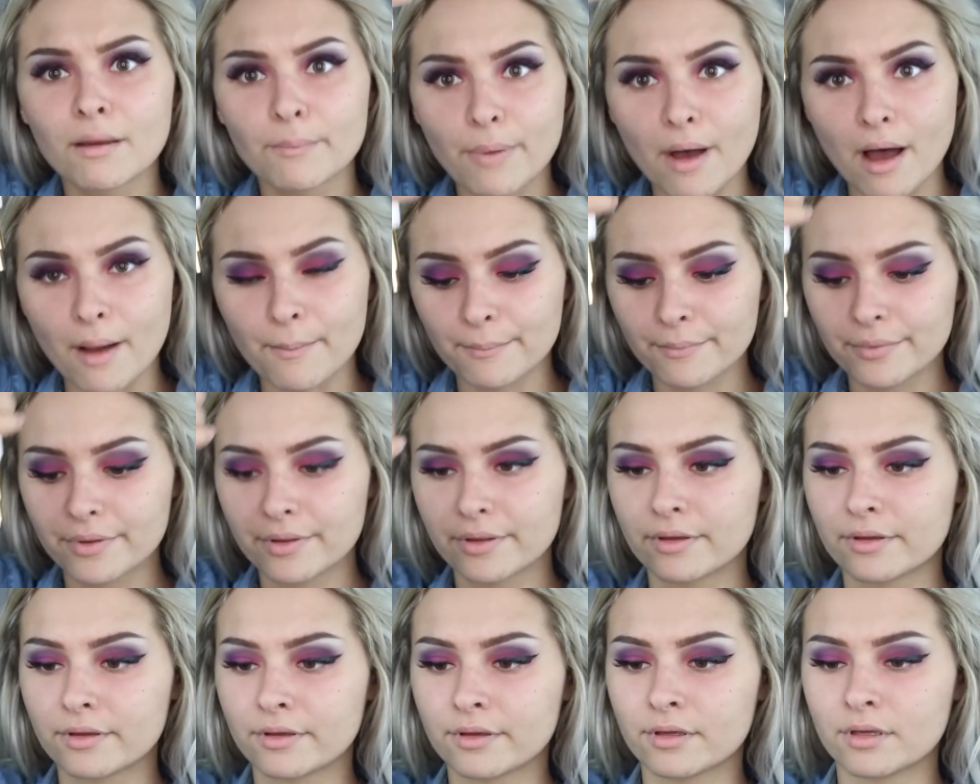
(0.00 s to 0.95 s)
pump,
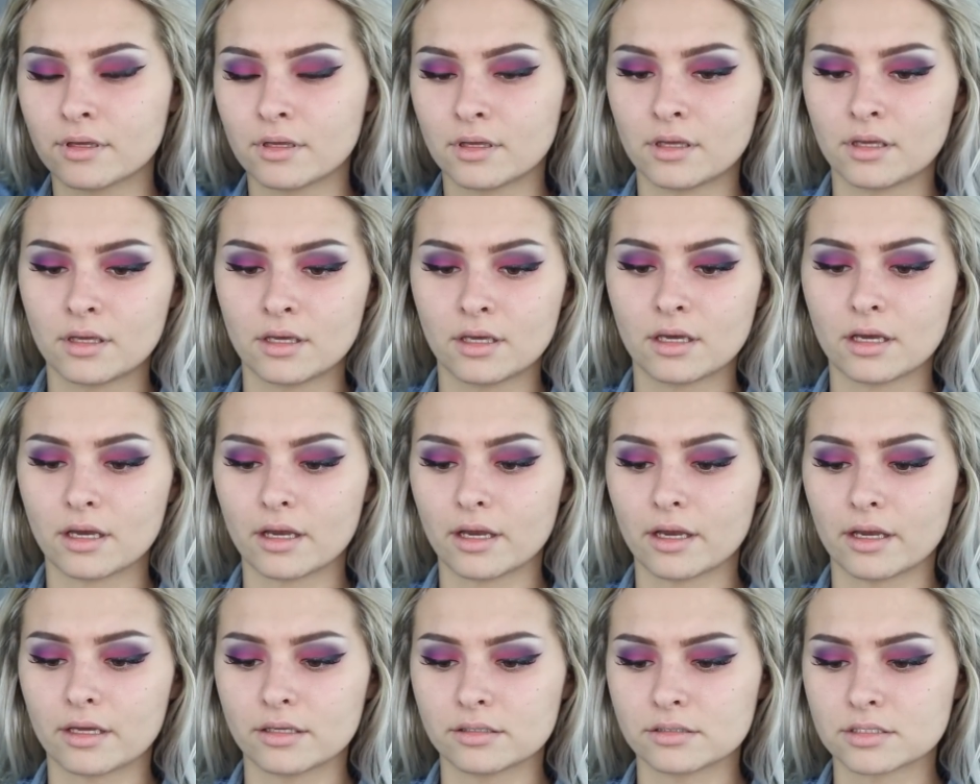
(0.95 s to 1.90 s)

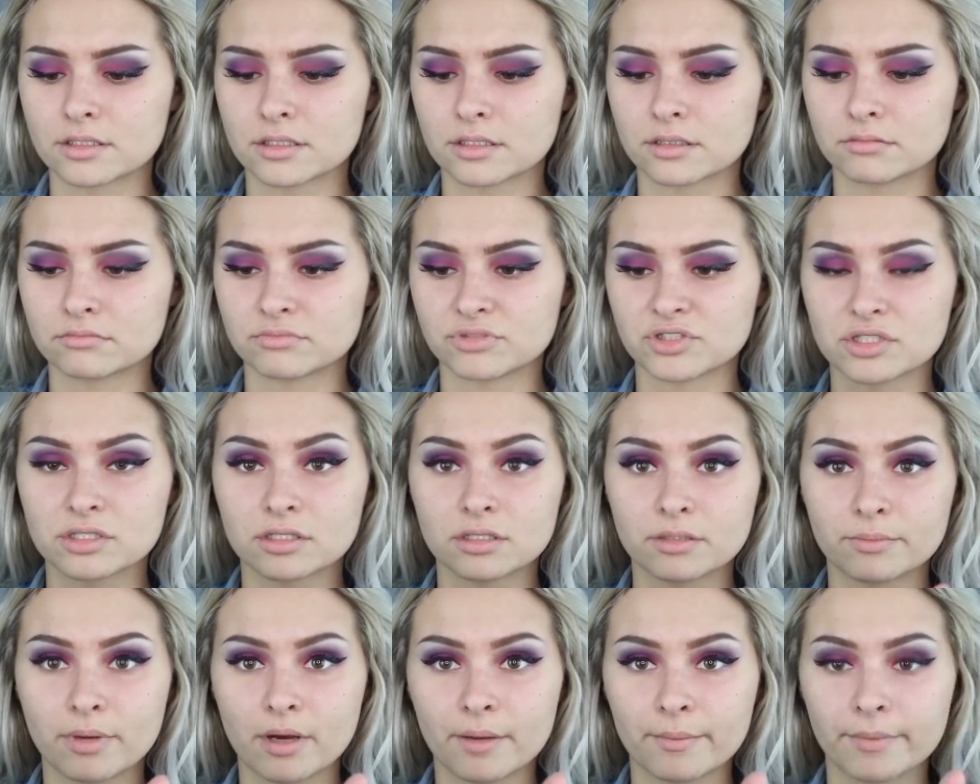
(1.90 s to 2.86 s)
and I'm just
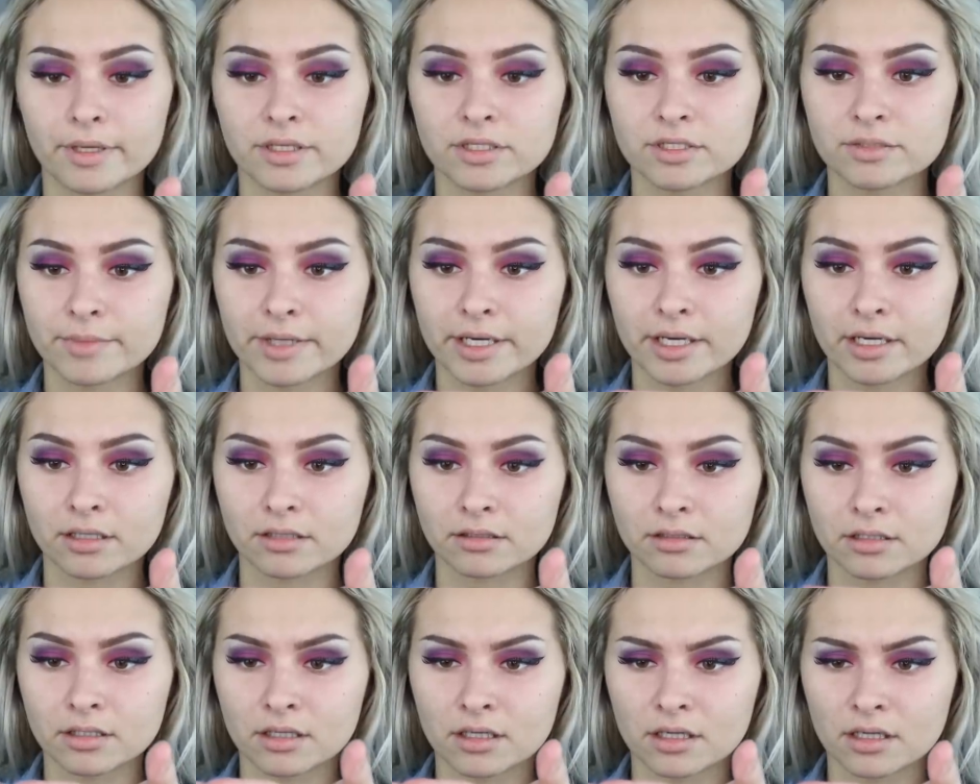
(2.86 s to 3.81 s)
gonna pump it into my
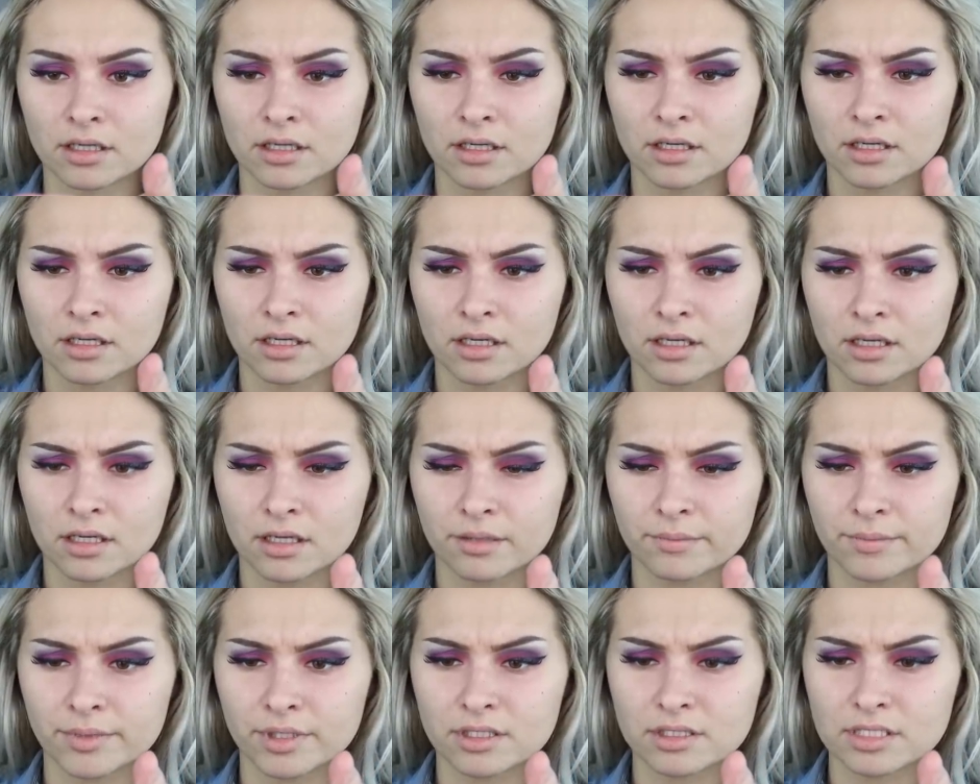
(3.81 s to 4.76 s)
hand.
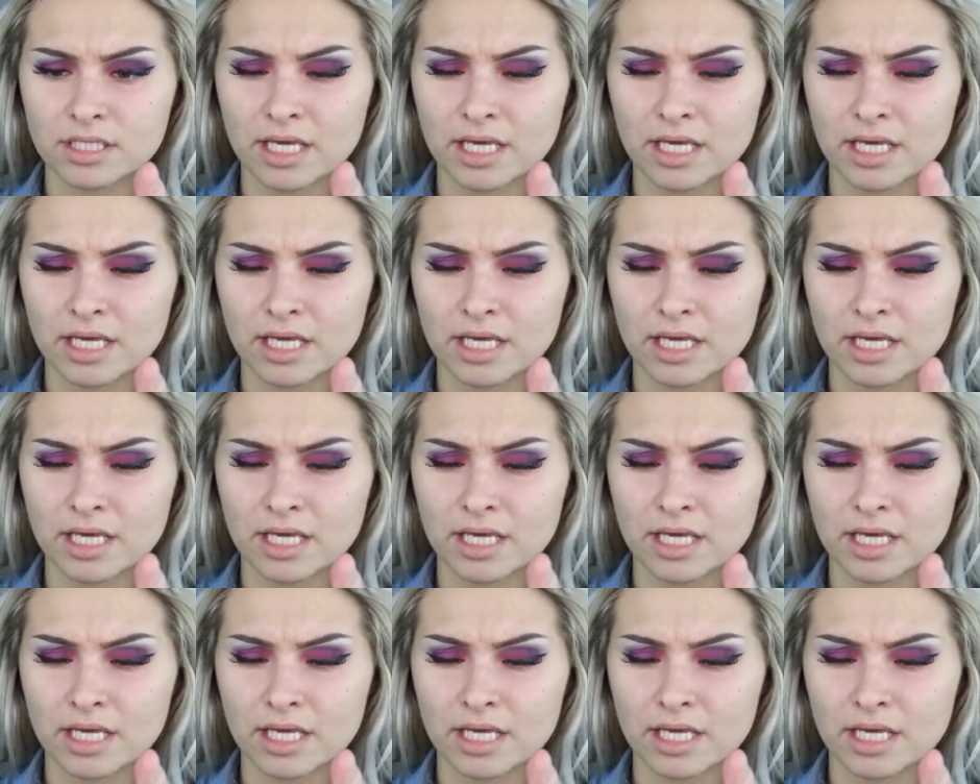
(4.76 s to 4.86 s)
I'm gonna